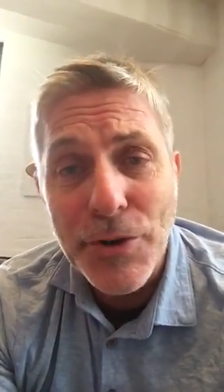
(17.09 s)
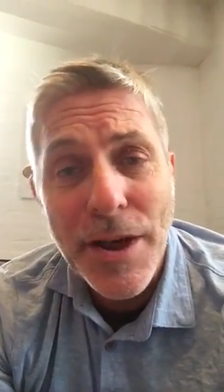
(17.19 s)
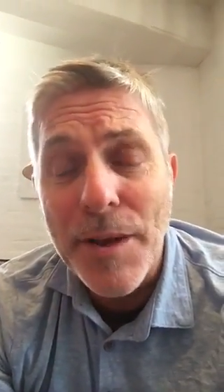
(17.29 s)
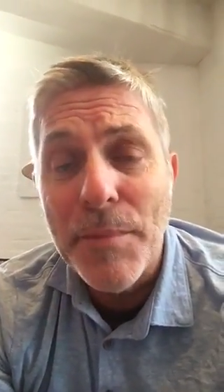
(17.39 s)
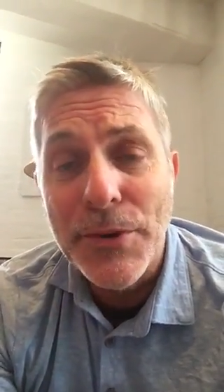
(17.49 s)
You're
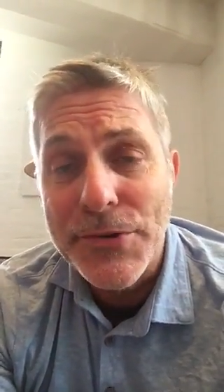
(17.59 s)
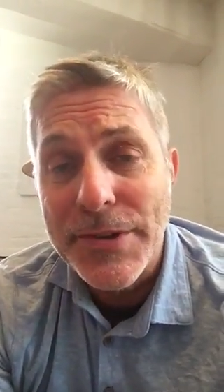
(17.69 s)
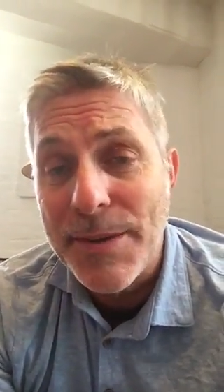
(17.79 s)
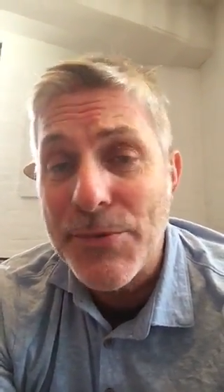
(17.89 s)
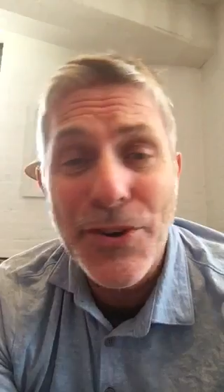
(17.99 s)
not on Mueller's
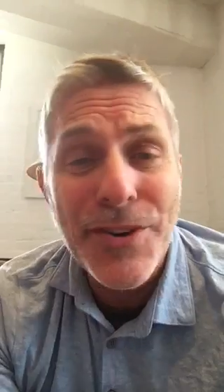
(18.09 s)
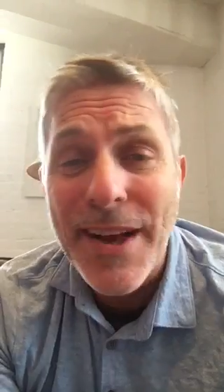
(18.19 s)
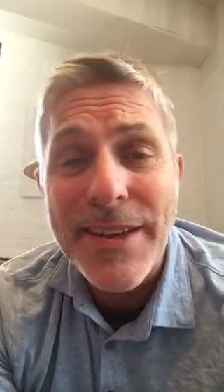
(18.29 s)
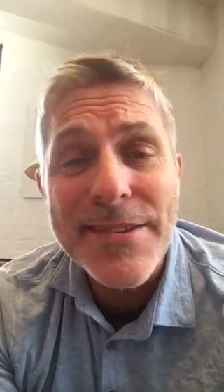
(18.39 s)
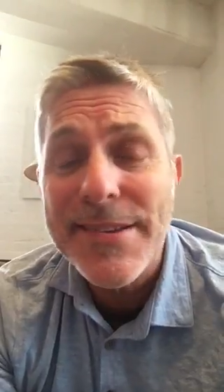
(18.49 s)
team, so you're
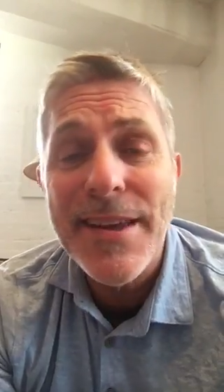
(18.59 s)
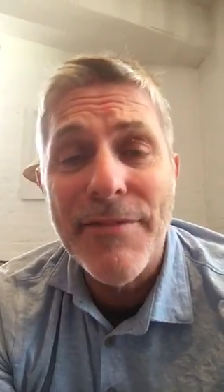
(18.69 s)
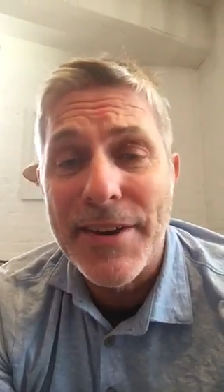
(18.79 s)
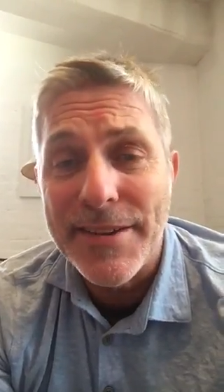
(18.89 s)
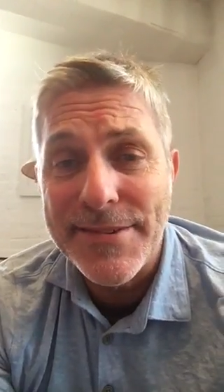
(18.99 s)
not going to see
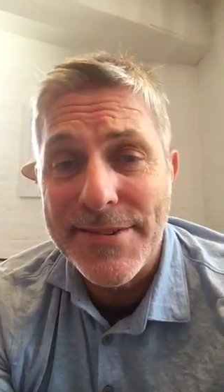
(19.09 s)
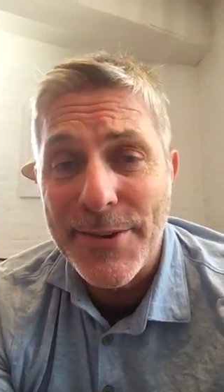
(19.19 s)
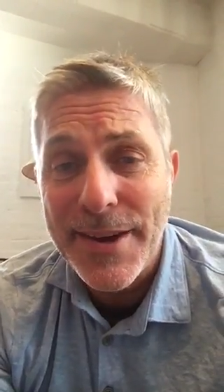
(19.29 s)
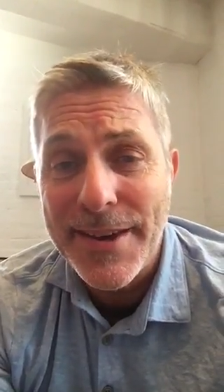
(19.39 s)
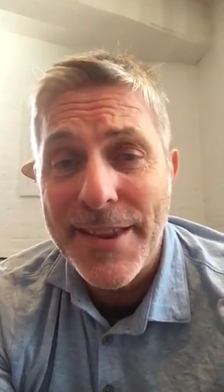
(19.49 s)
evidence,
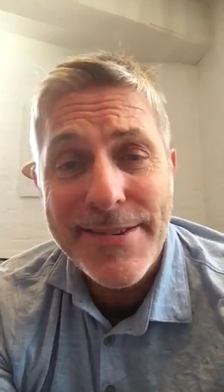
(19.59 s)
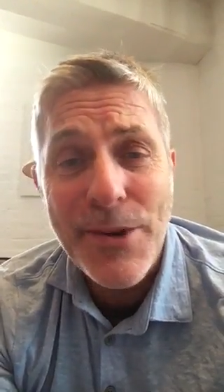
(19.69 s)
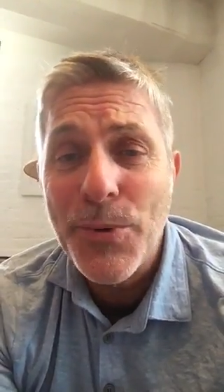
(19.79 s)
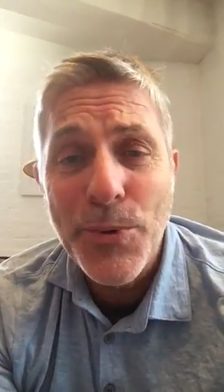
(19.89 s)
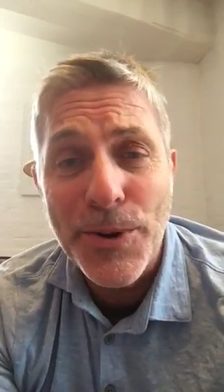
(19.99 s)
okay? That's
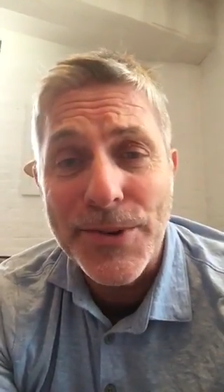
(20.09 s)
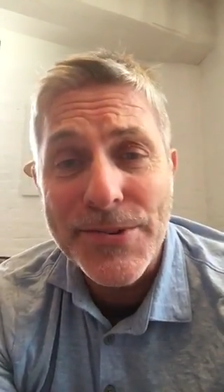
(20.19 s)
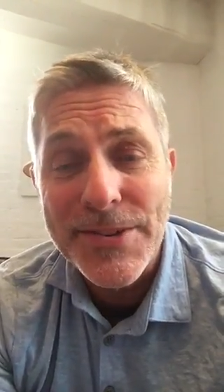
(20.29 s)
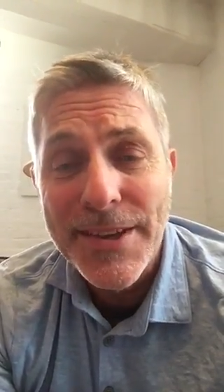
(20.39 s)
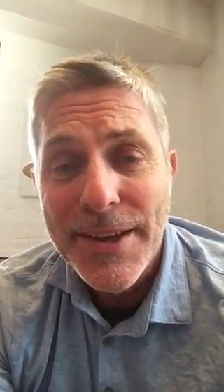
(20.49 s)
how it
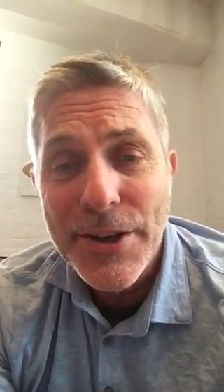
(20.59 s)
works.